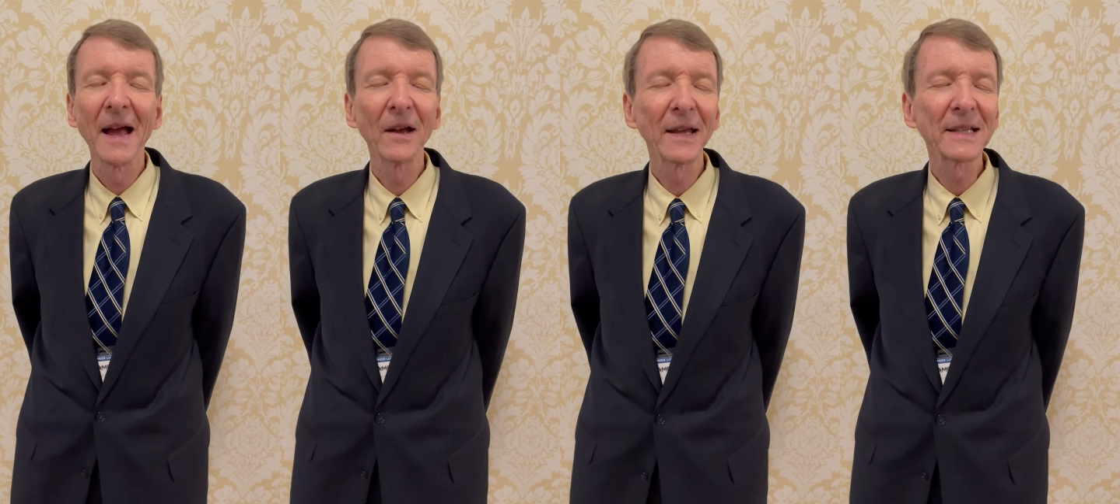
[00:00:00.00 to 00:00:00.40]

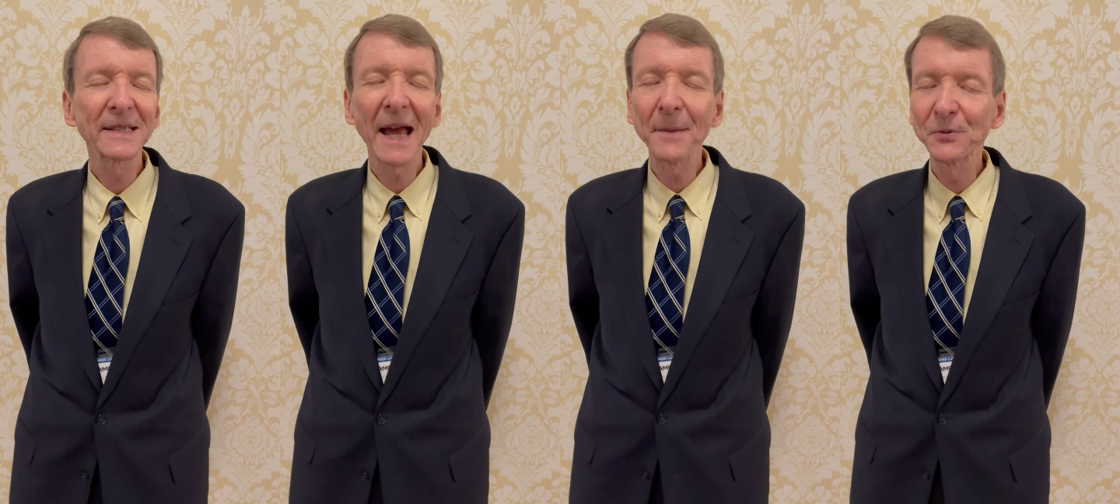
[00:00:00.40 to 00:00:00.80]

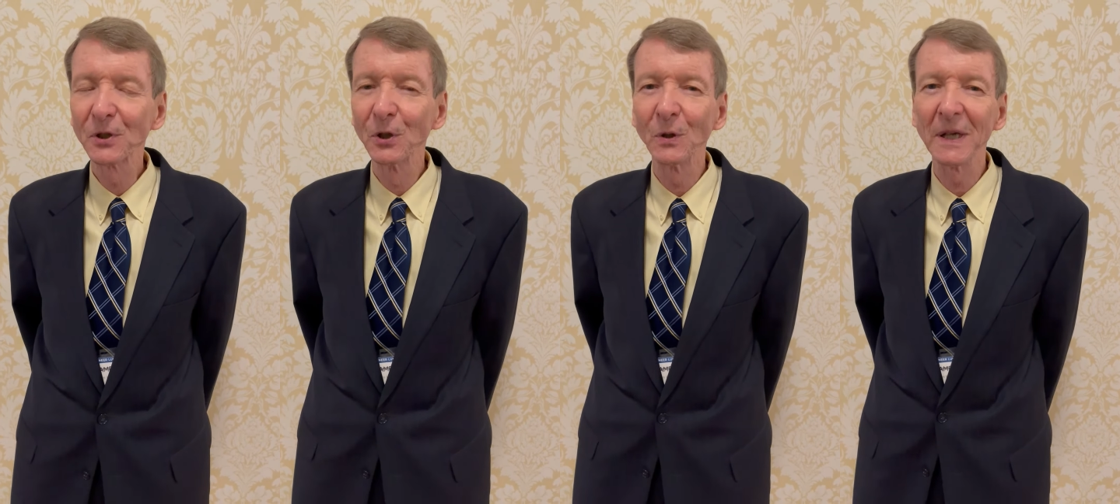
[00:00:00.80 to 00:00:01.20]
It's
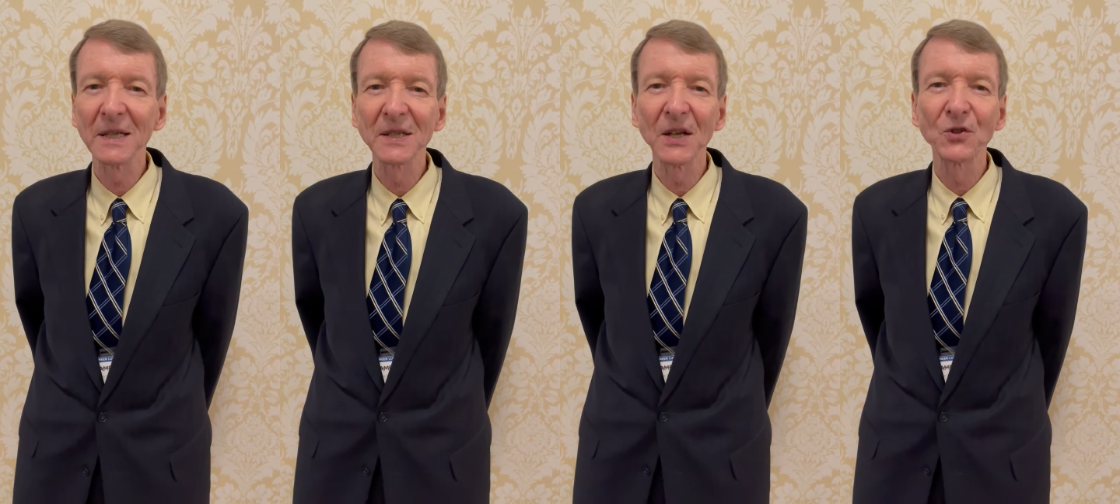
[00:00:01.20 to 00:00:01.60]
absolutely
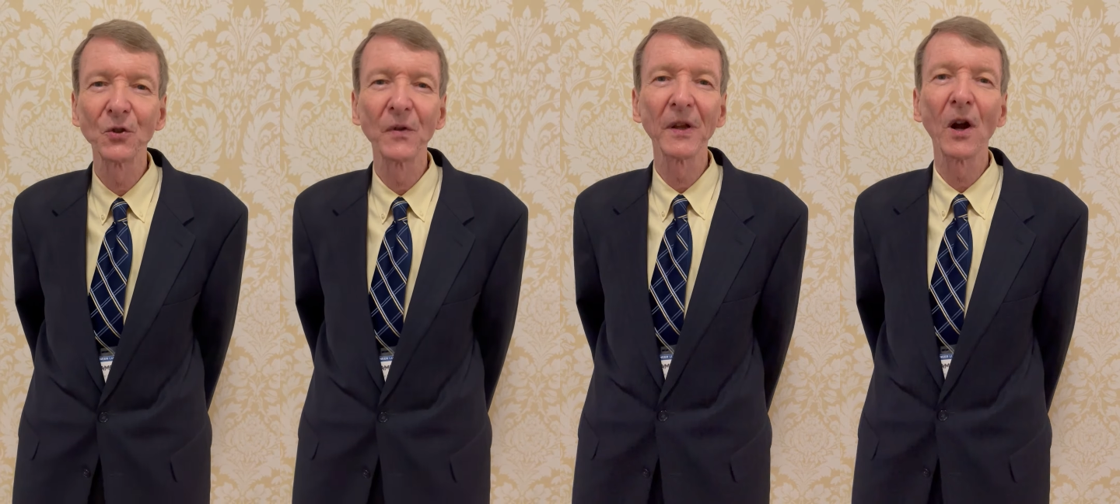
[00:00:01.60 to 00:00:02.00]

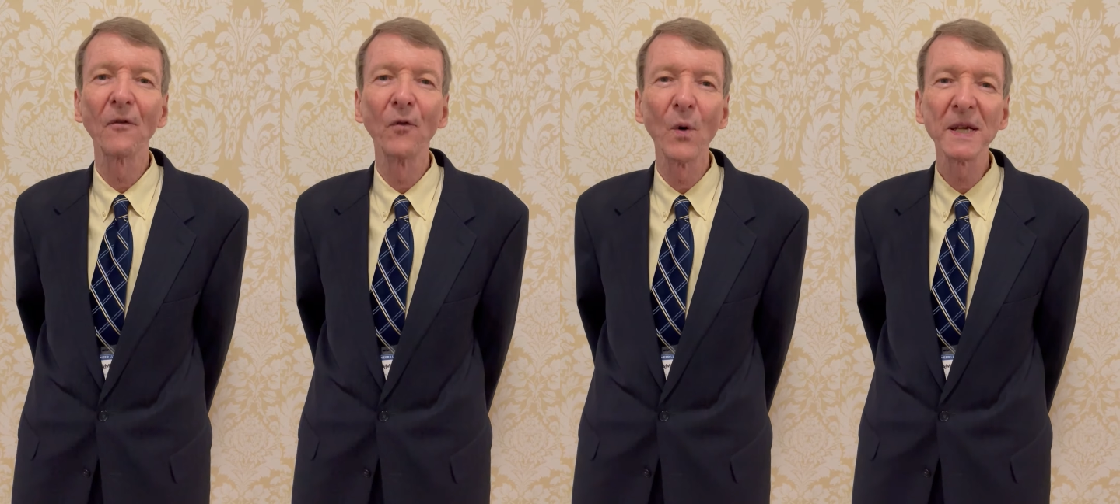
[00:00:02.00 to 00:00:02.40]
essential that our
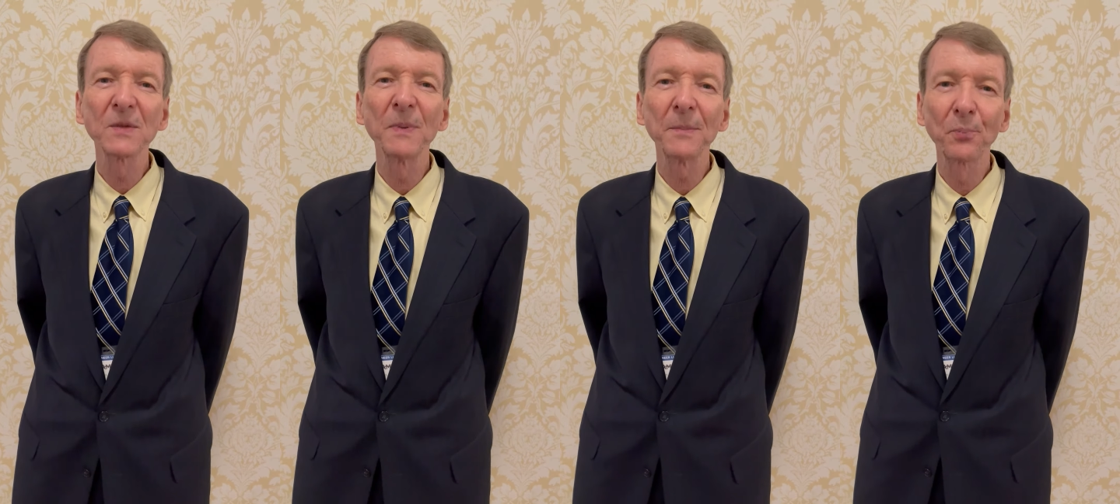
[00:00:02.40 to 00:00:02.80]

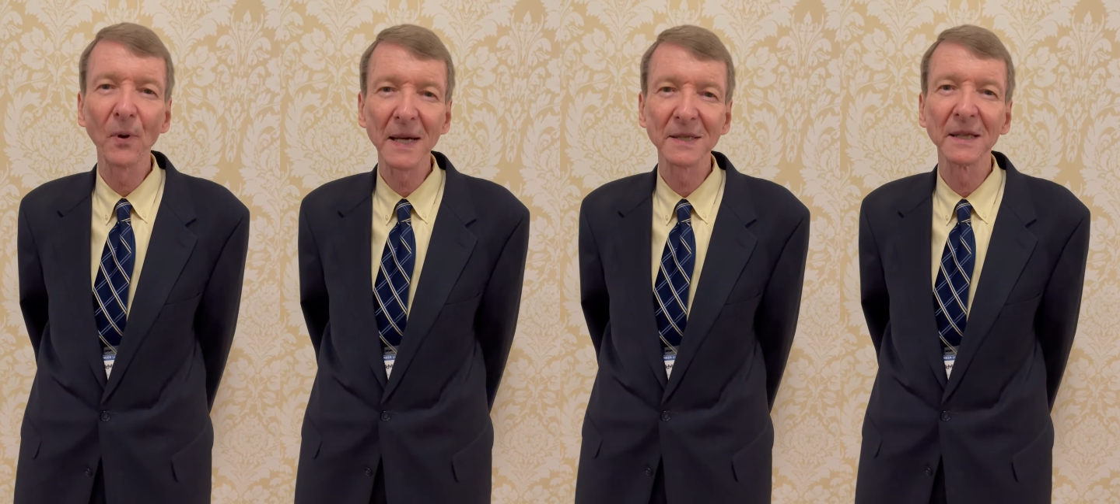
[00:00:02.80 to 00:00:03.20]
voice be
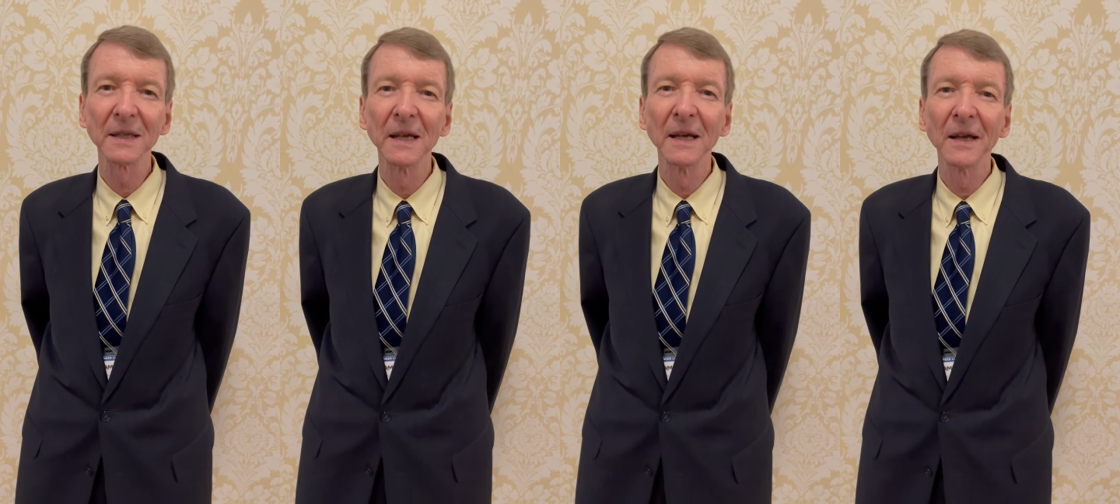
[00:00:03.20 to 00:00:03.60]
present
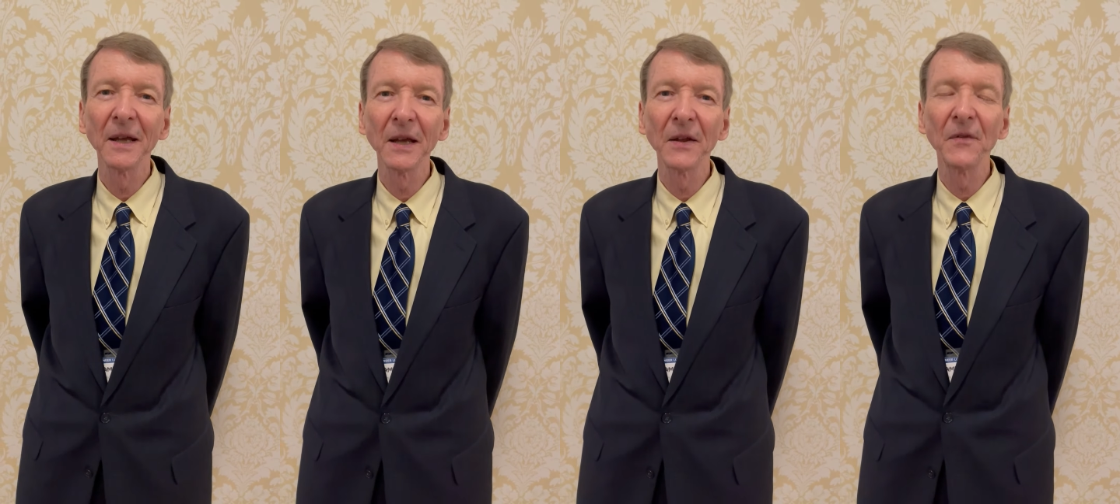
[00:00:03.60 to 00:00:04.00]

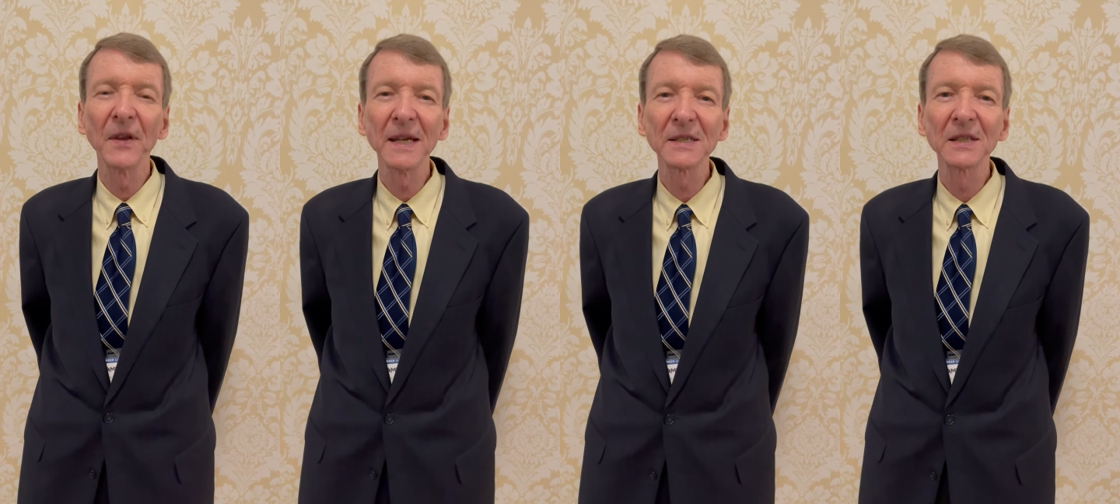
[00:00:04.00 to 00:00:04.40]
in
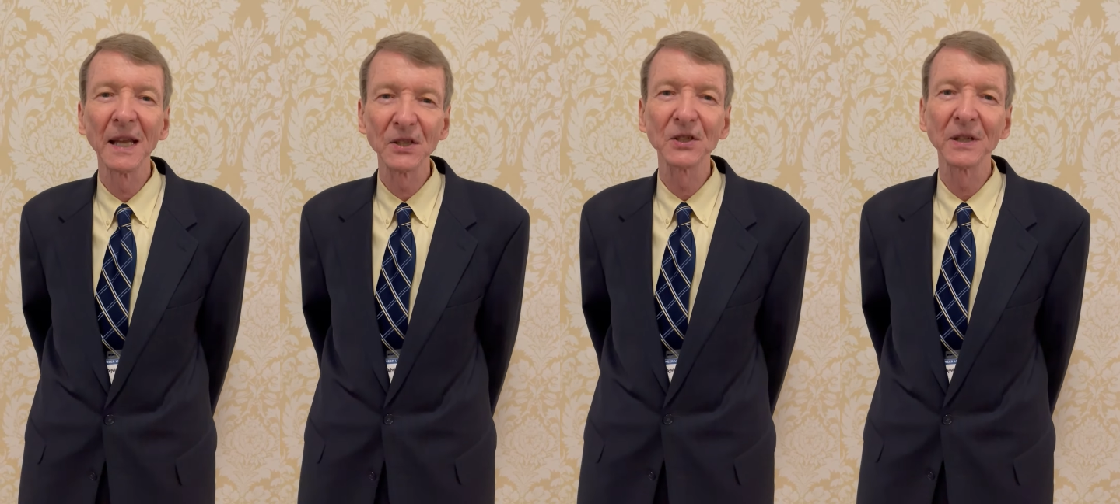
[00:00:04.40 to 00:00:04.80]
these
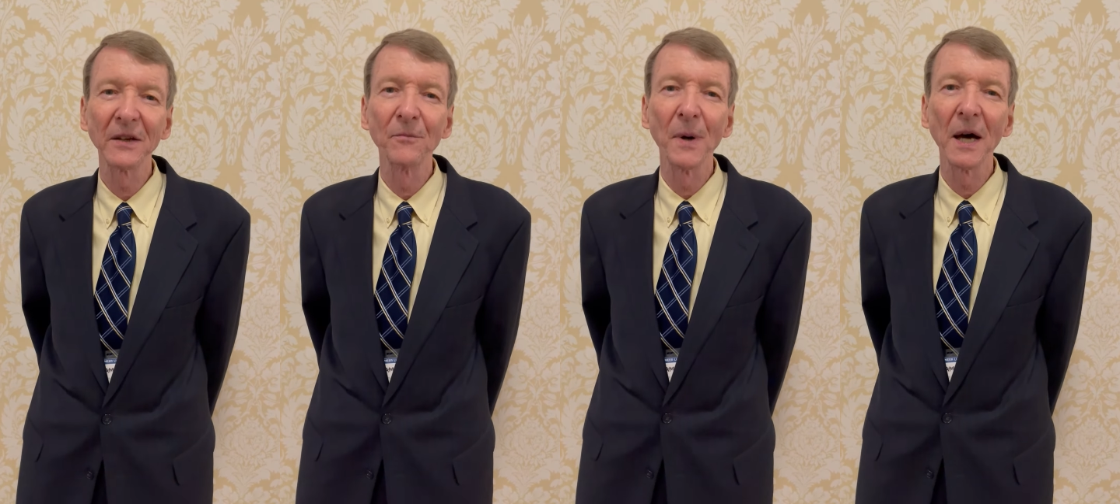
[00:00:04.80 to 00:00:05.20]

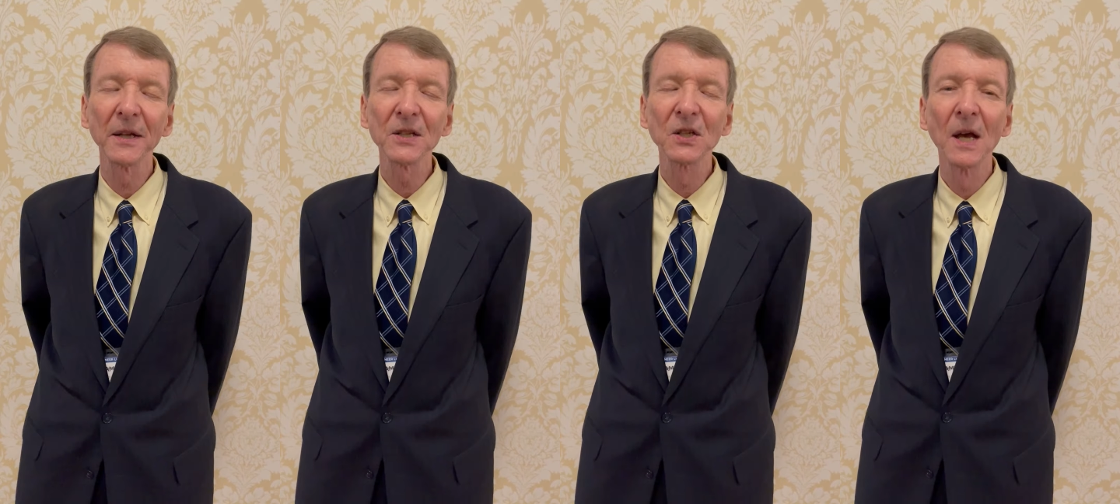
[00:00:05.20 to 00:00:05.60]
legislative
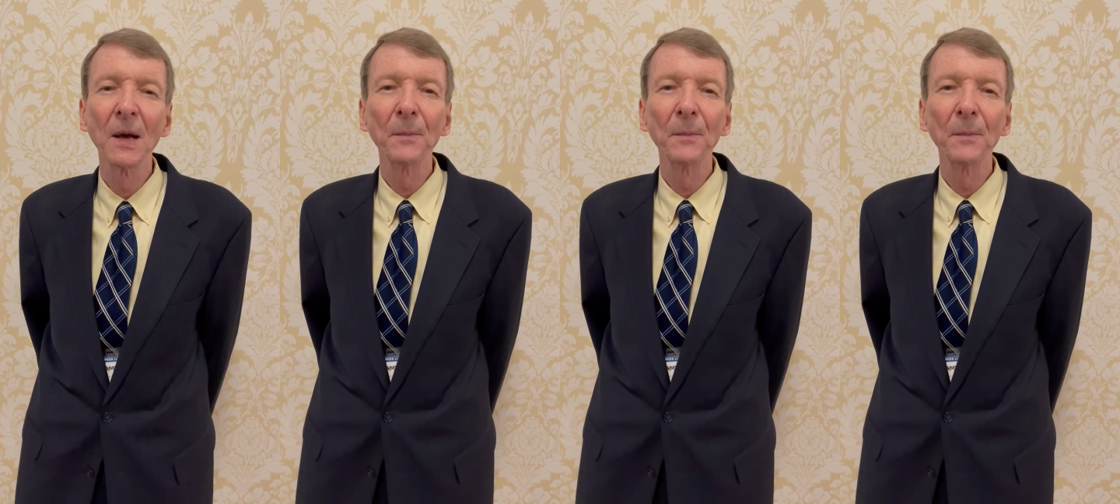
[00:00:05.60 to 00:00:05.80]
bodies,